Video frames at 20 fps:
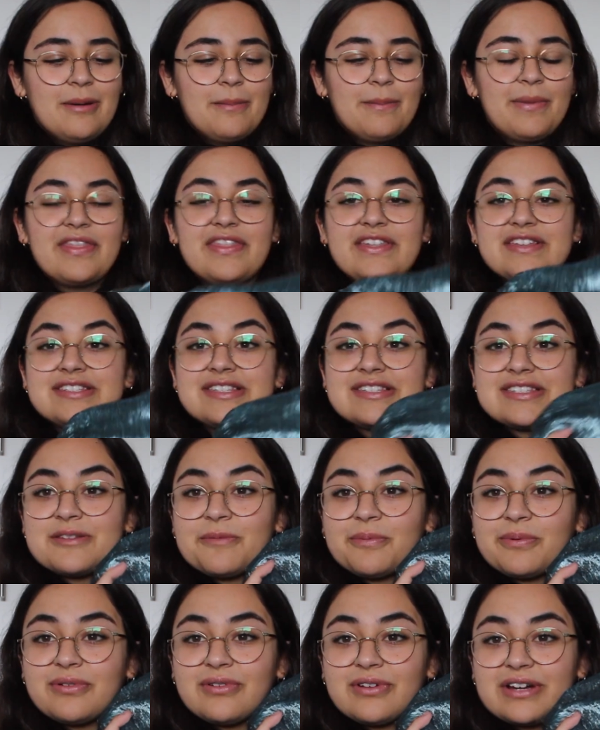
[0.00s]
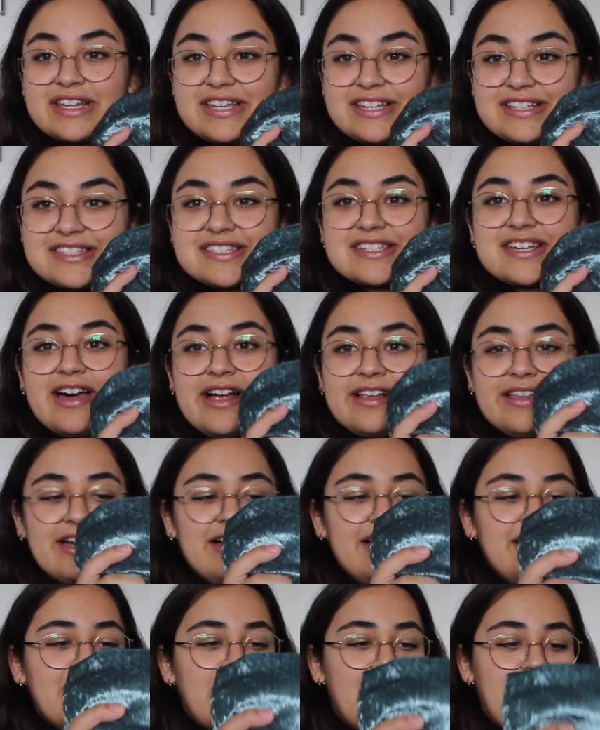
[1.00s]
but this is the prettiest
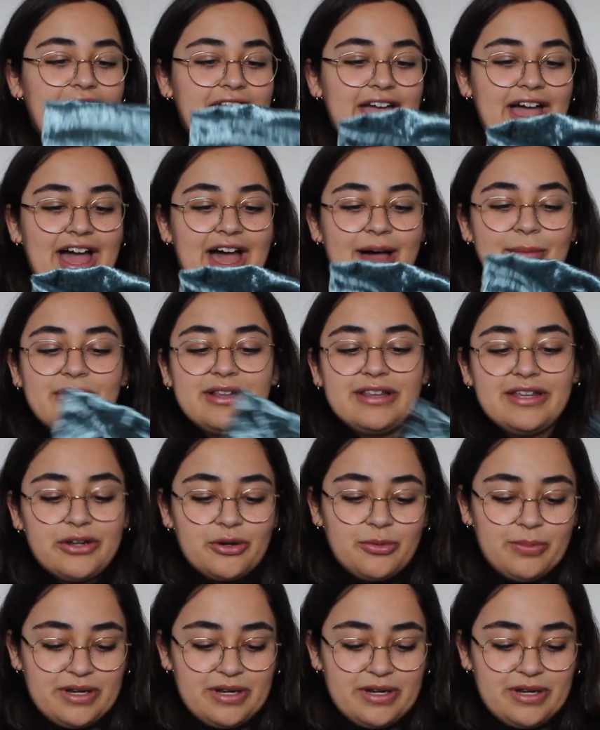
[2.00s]
colour. I am a little